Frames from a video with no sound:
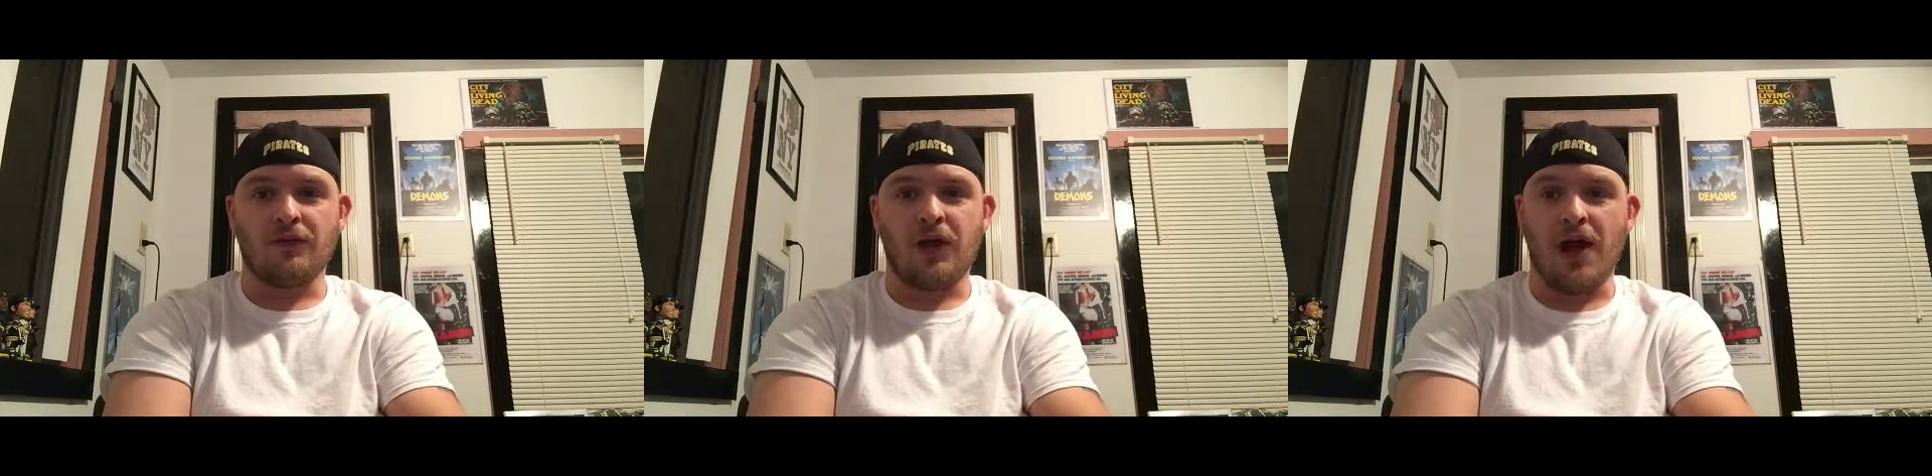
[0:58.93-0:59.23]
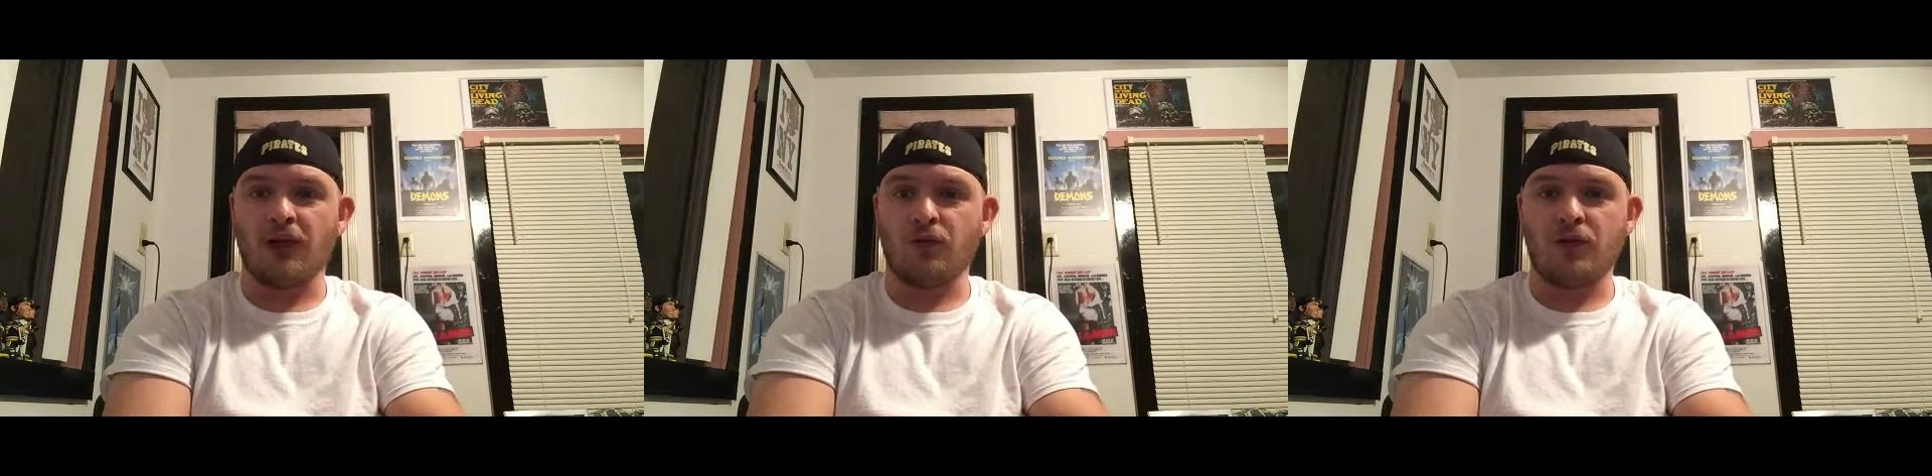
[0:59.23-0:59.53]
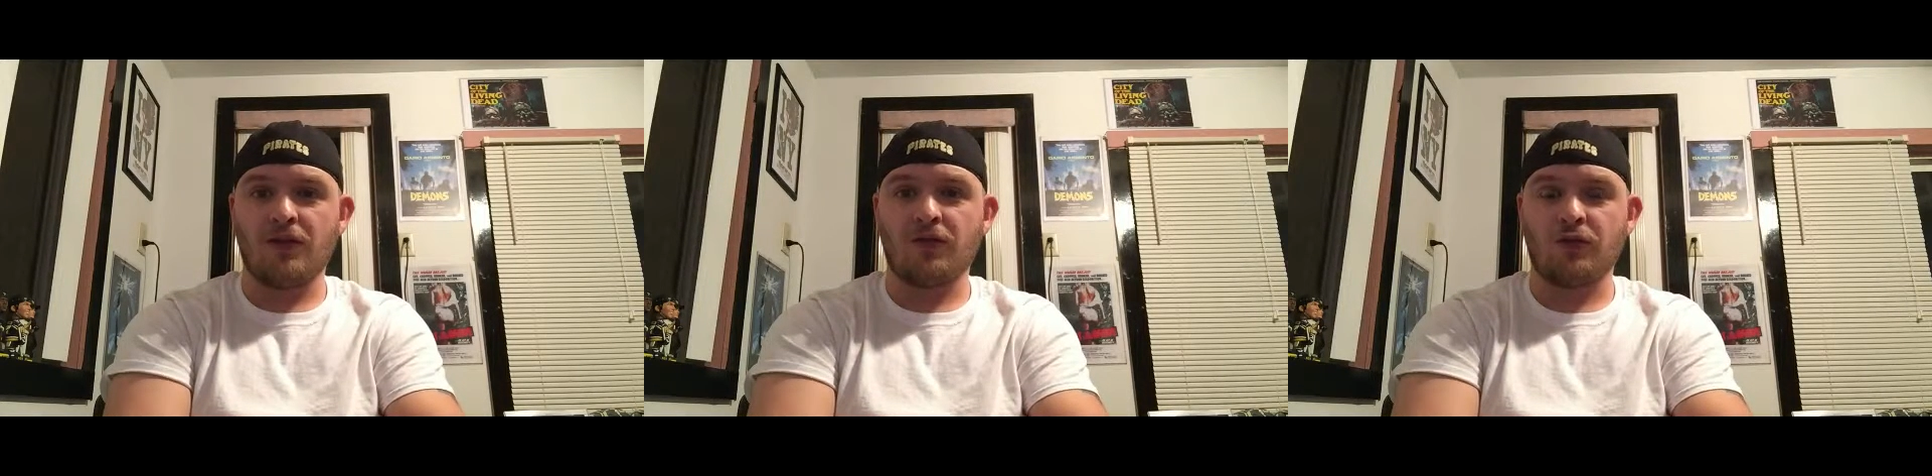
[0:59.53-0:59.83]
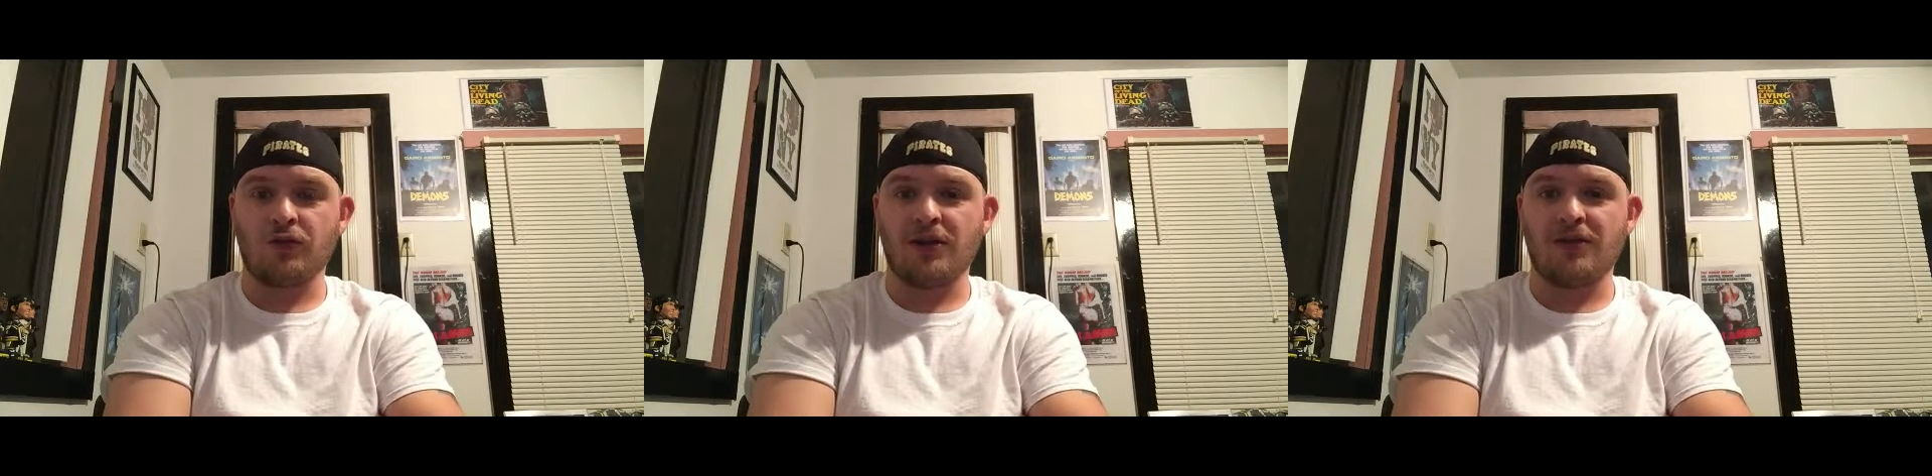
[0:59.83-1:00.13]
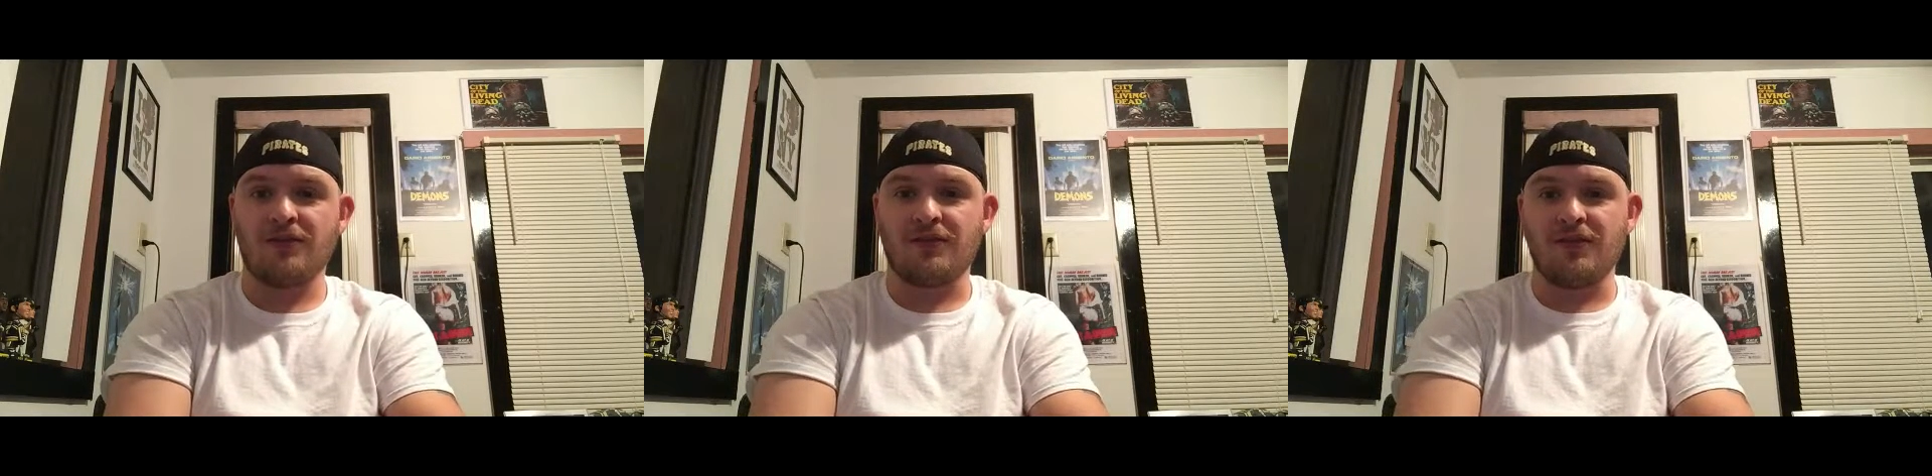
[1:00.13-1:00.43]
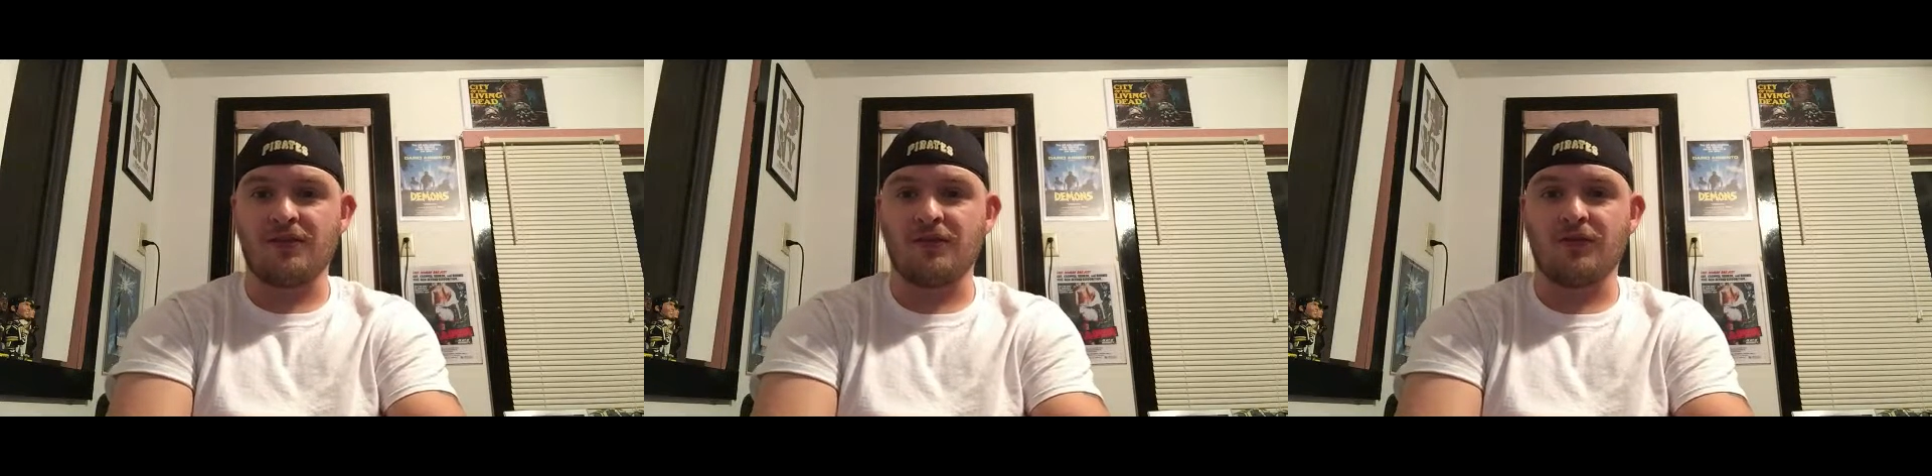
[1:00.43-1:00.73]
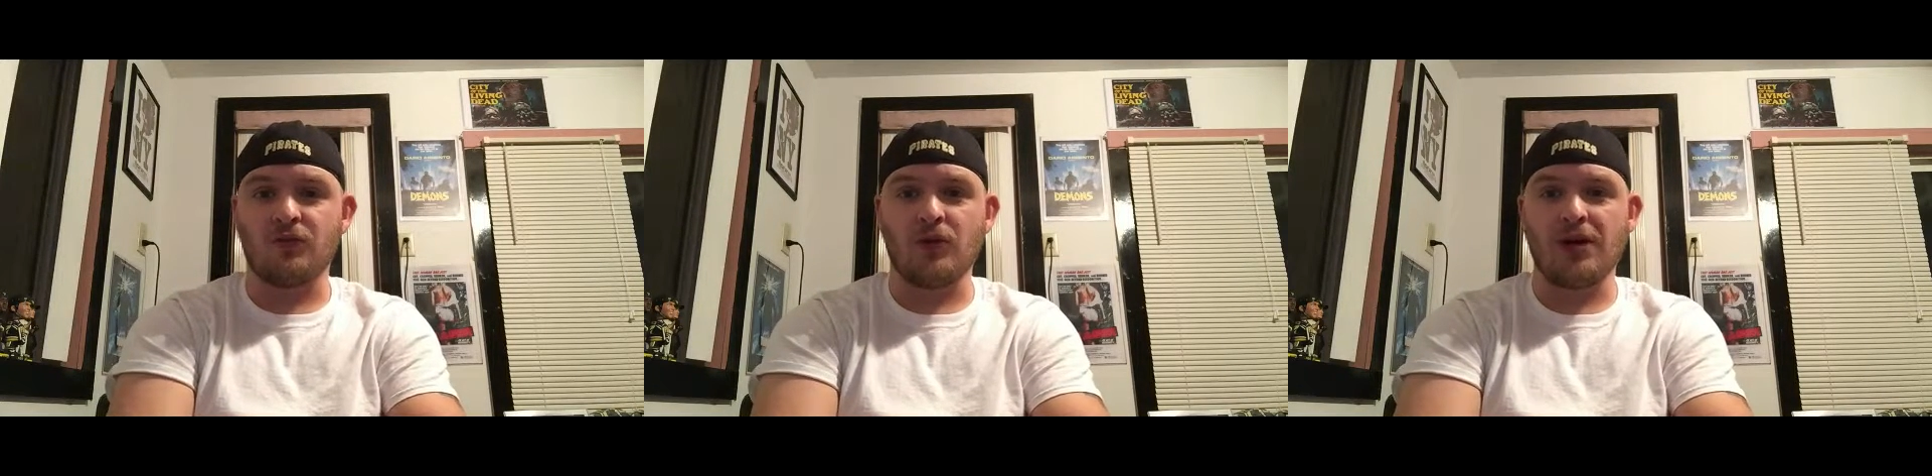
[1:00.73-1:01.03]
Halloween 3, Season
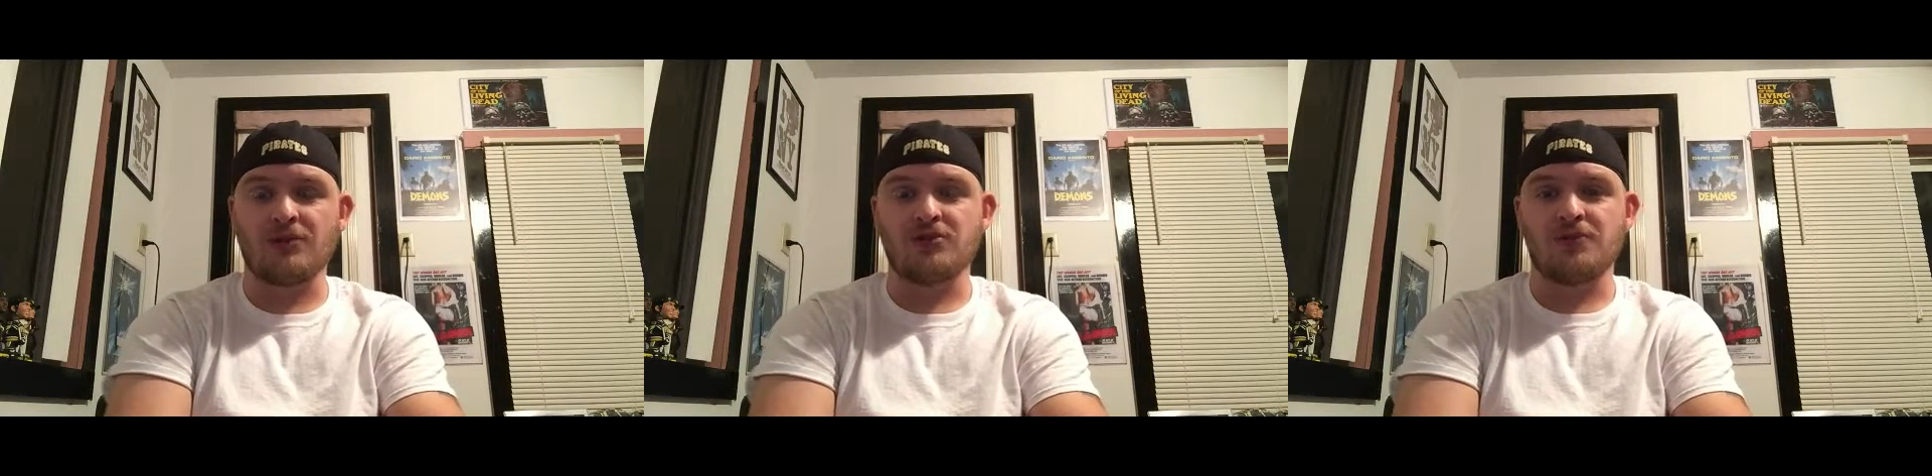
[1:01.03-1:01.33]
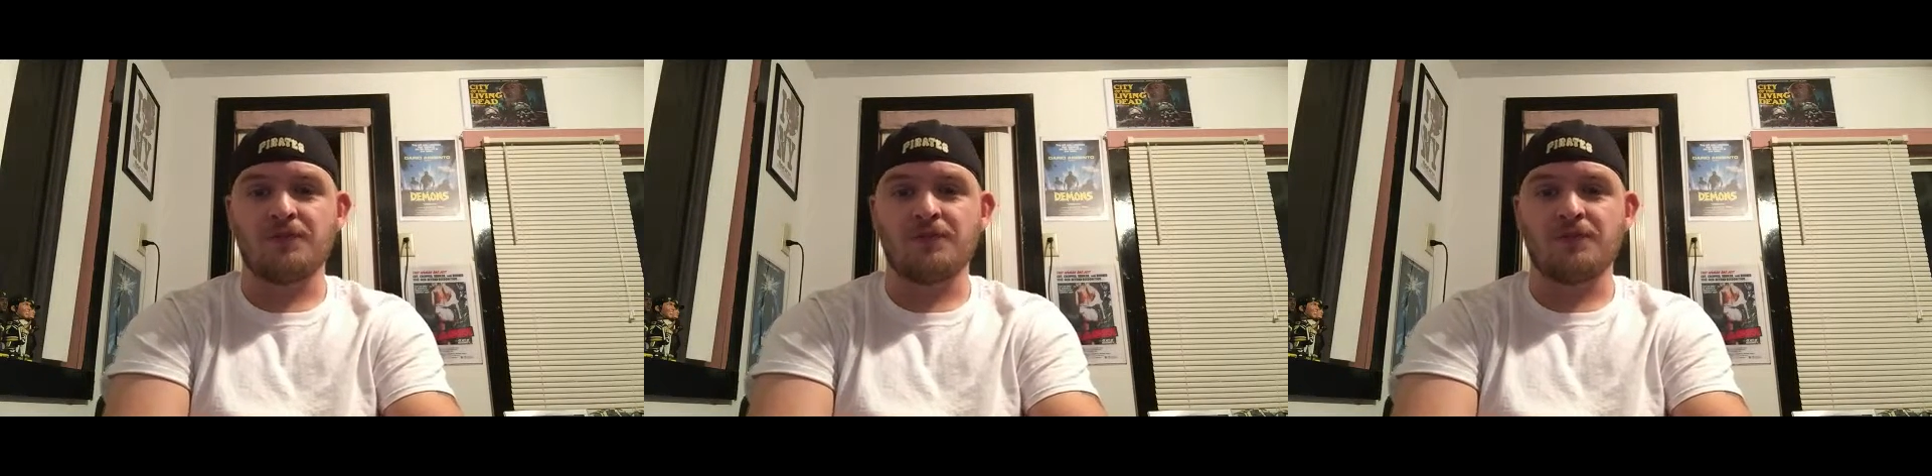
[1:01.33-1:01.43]
of the Witch.